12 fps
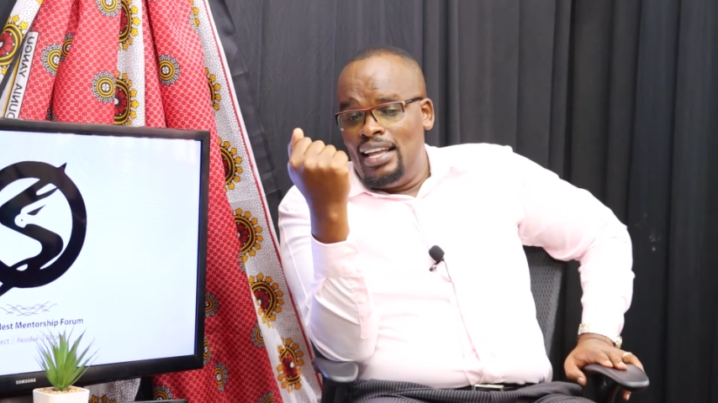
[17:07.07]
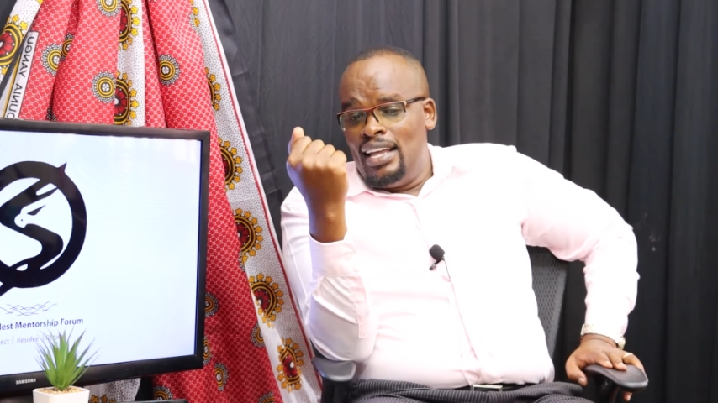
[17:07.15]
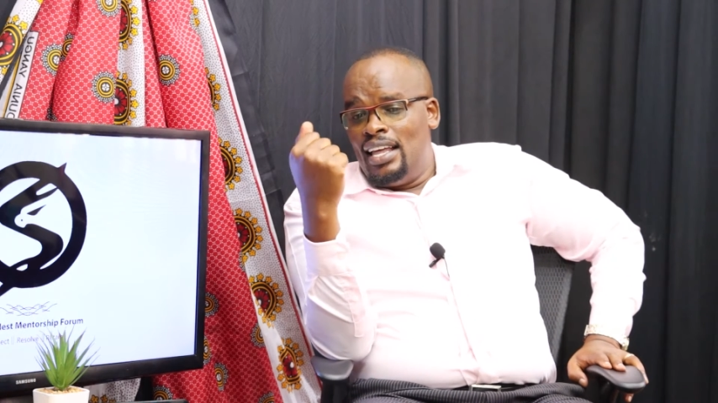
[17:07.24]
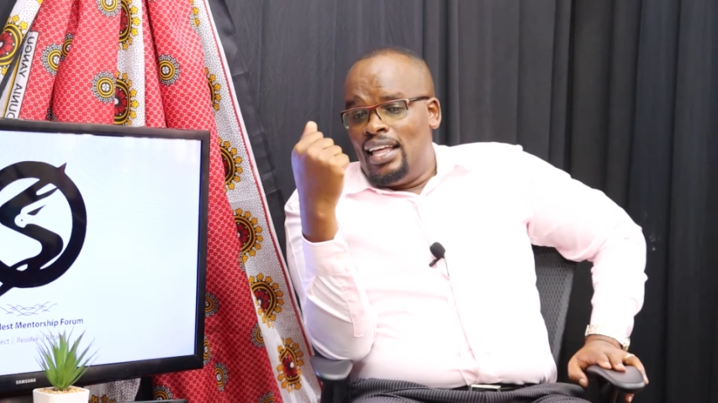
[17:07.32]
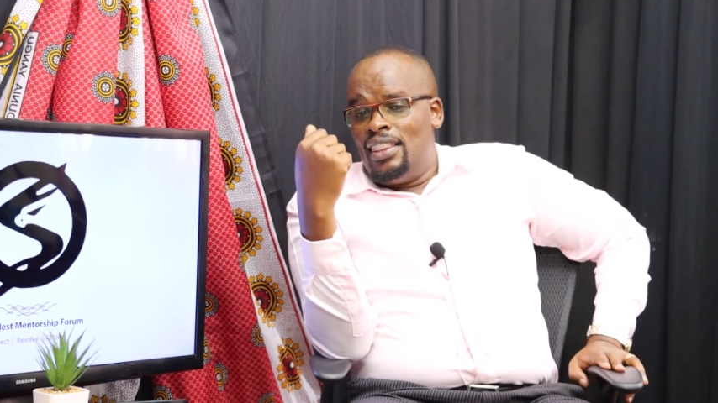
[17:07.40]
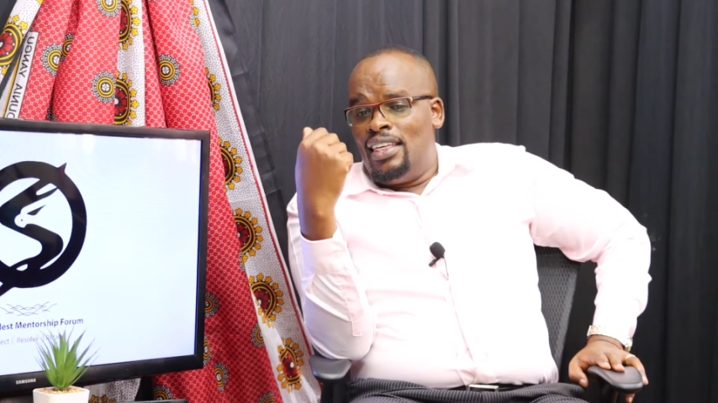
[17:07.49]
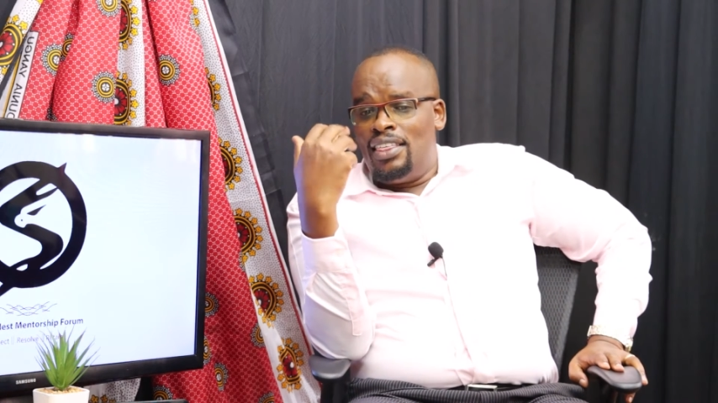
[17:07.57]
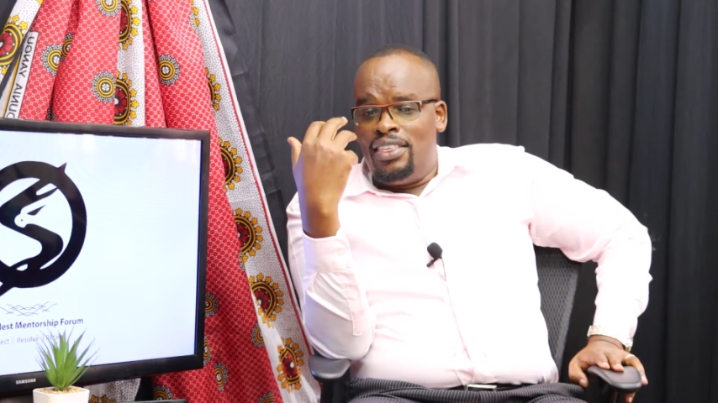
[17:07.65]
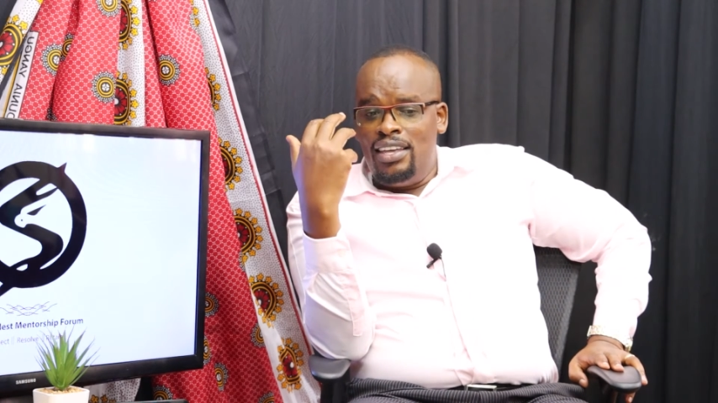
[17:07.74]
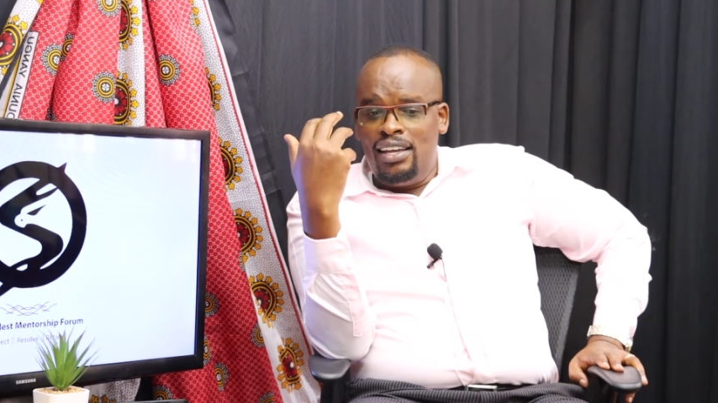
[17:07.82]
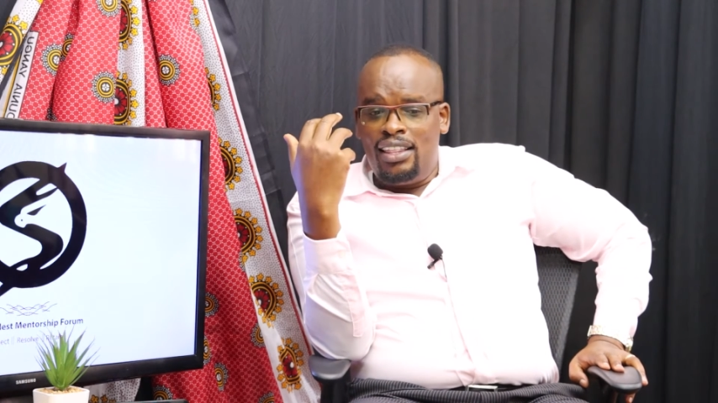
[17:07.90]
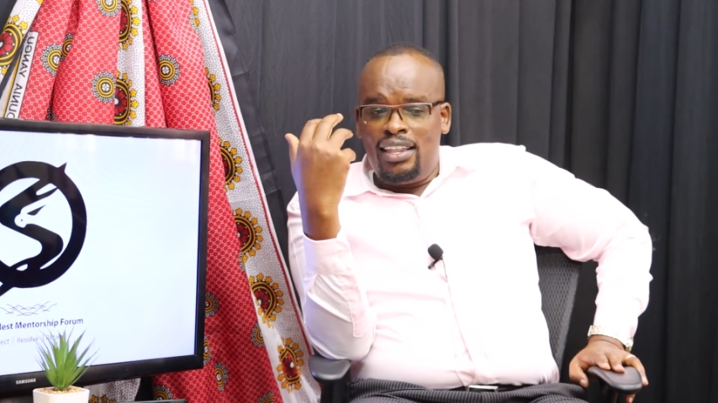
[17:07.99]
they
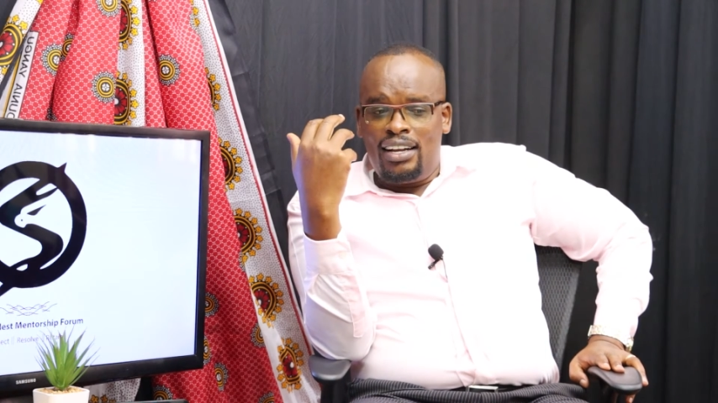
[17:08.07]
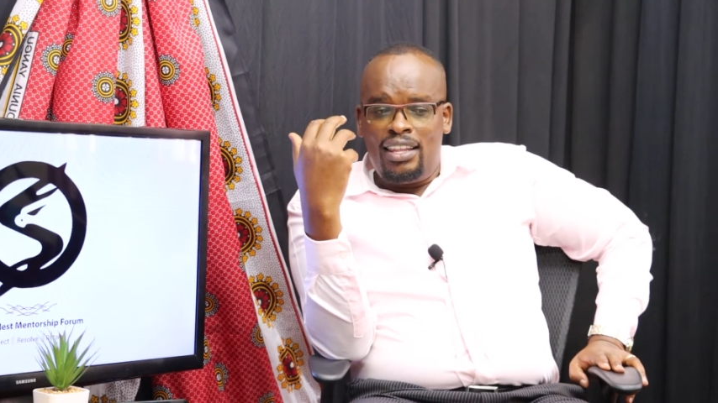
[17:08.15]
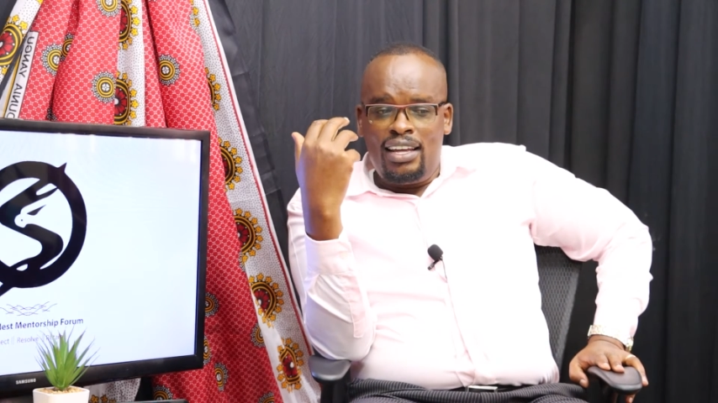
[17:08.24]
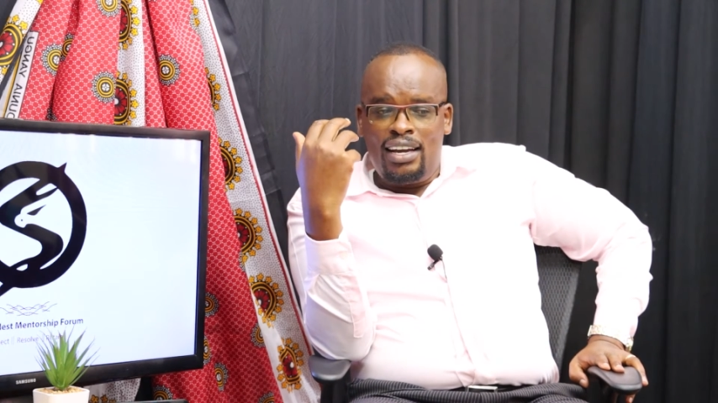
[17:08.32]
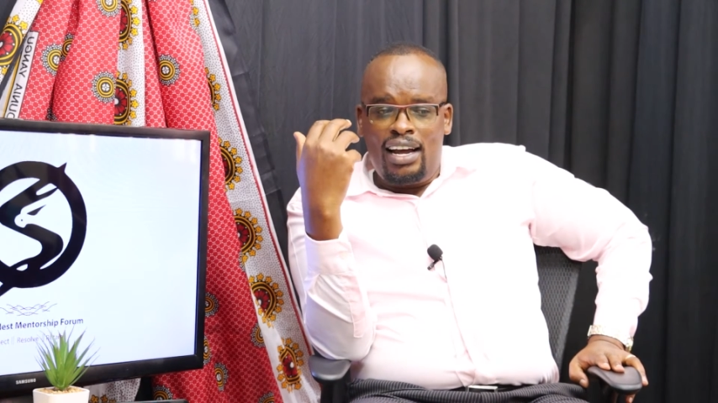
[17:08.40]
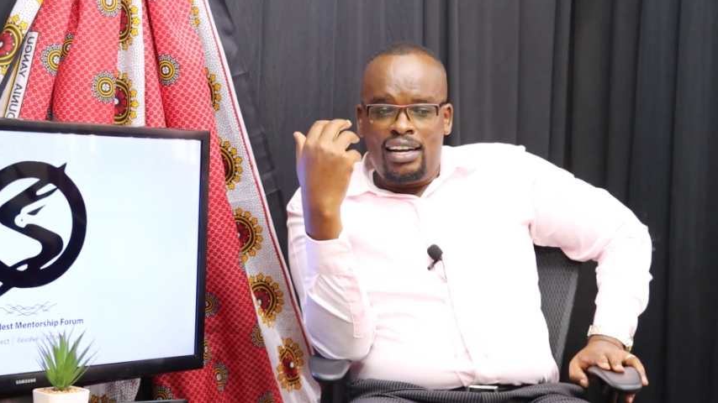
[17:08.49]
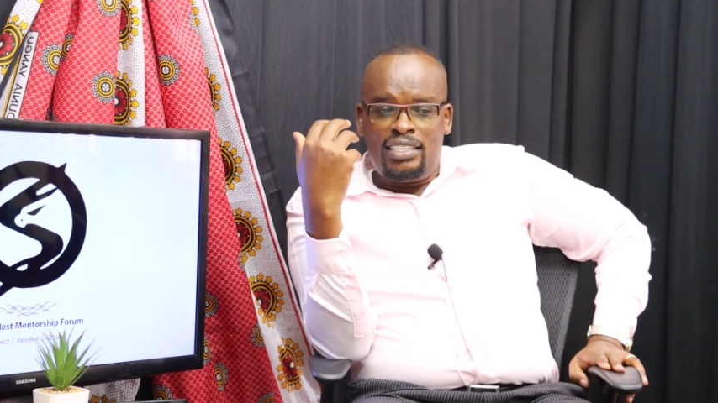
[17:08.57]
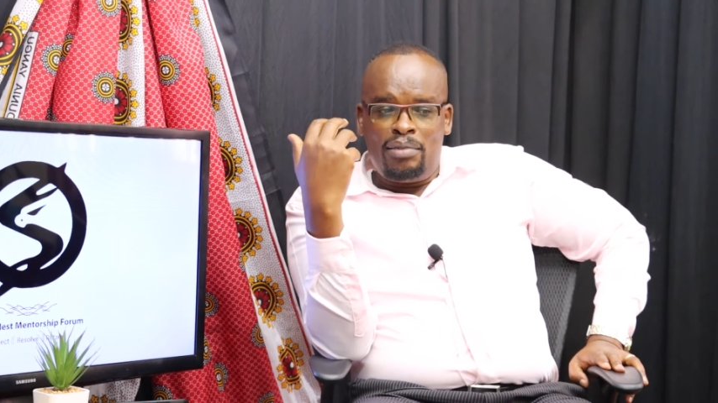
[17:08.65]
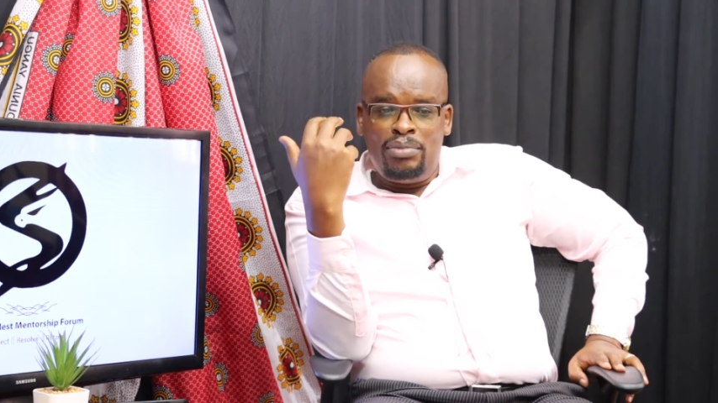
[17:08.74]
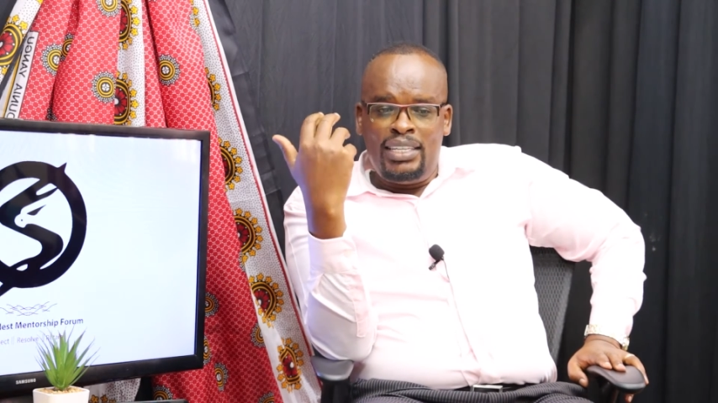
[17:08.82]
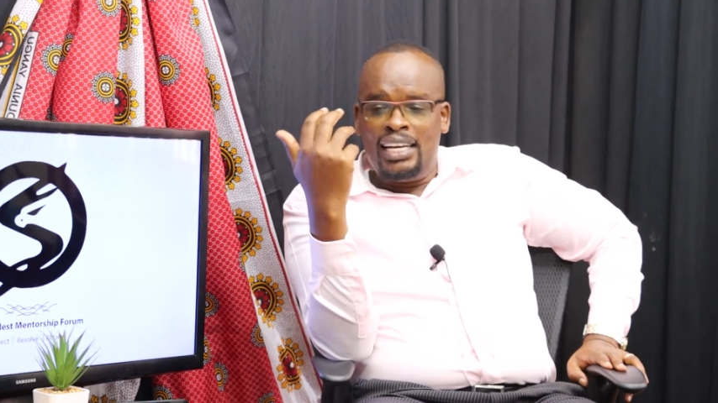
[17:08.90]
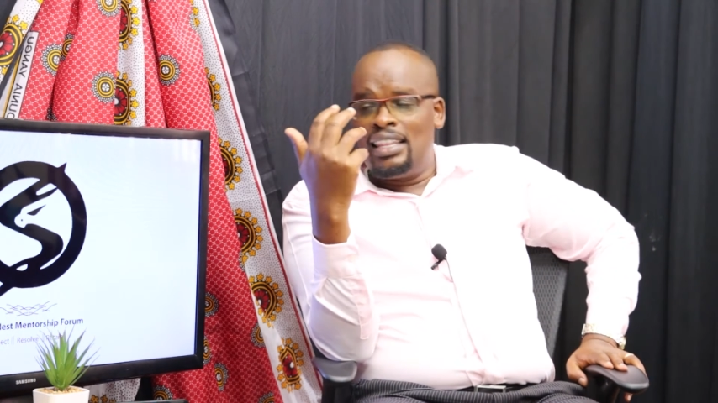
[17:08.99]
think that they can
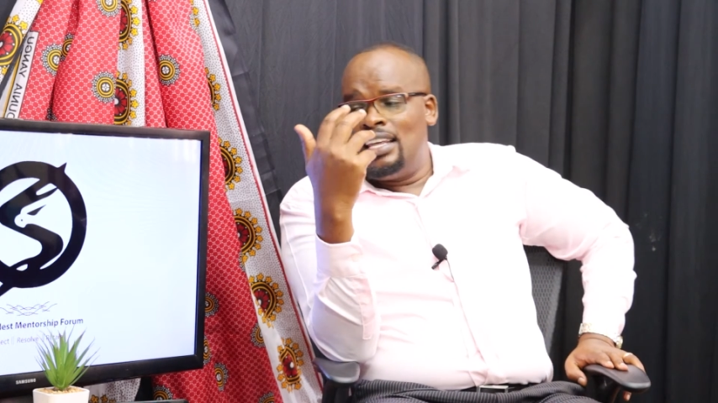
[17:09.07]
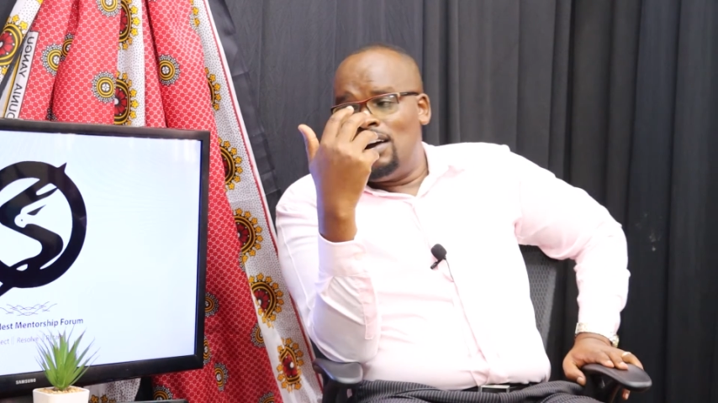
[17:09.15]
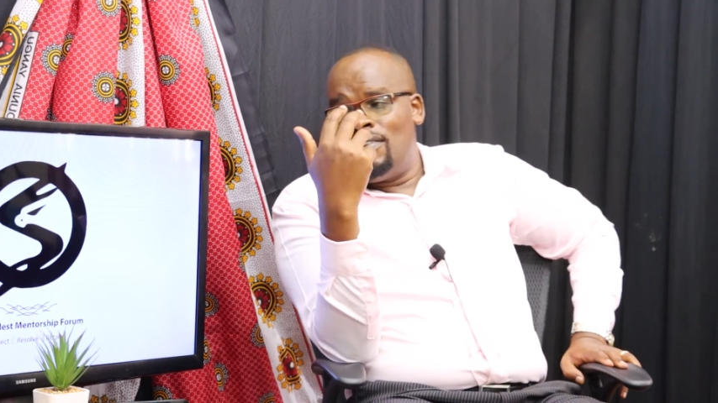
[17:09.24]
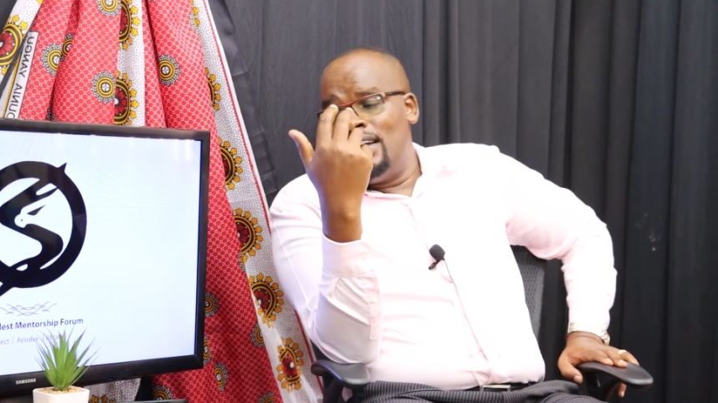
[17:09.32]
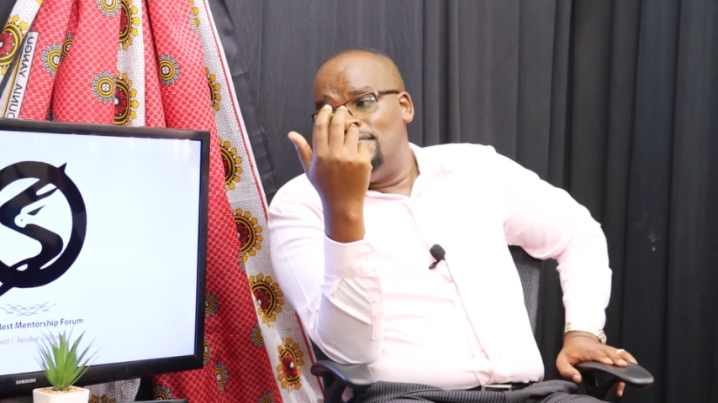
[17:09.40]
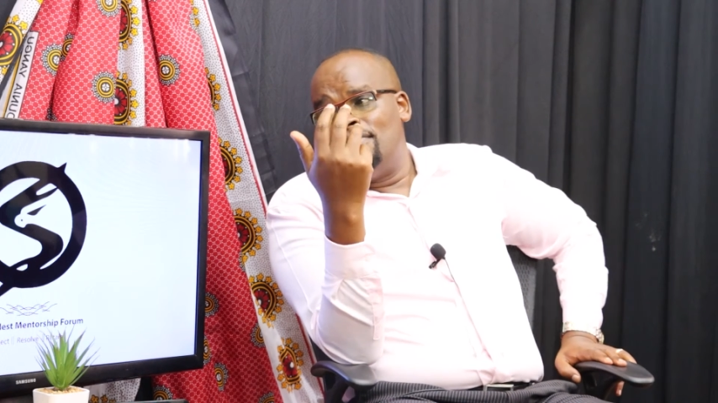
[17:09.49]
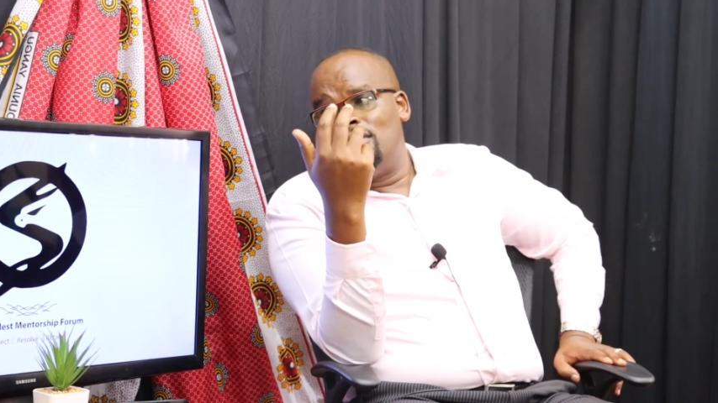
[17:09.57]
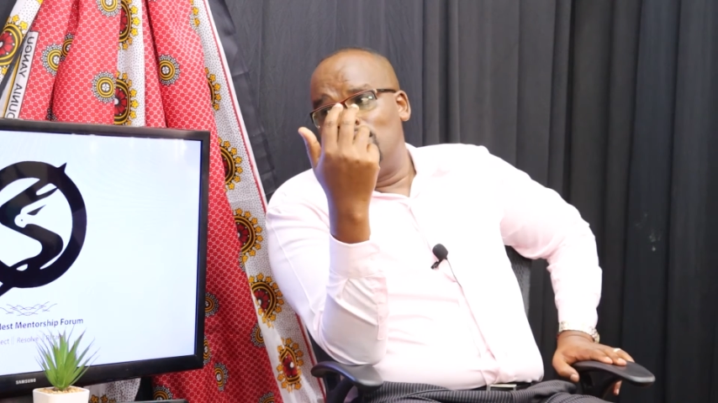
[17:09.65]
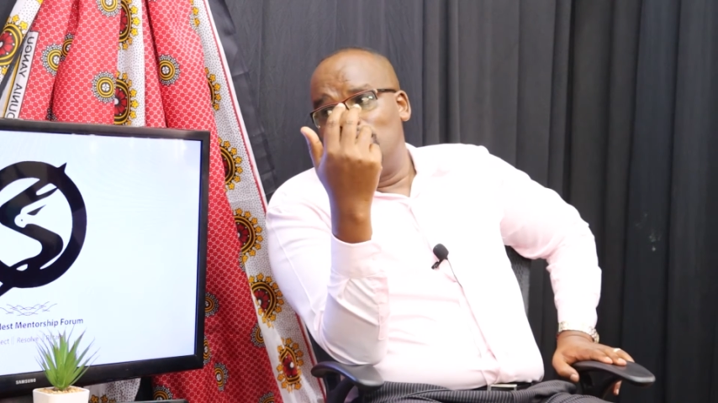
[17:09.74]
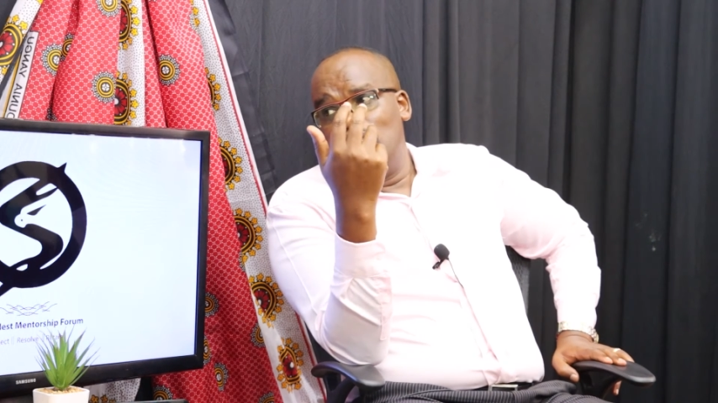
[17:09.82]
subject their wives